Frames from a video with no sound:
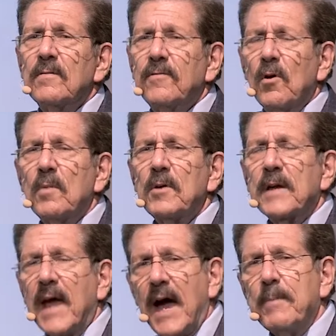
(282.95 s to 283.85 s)

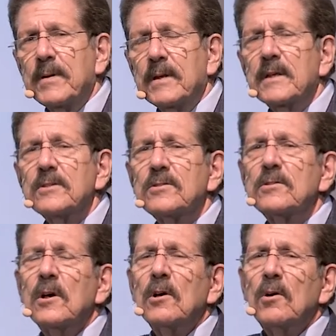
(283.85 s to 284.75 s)
former
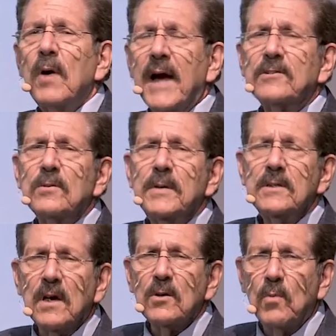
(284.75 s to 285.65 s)
capitalists who had to be
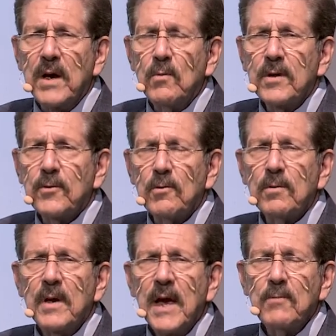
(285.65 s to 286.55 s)
done away with
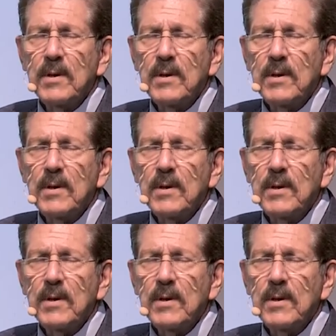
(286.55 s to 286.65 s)
and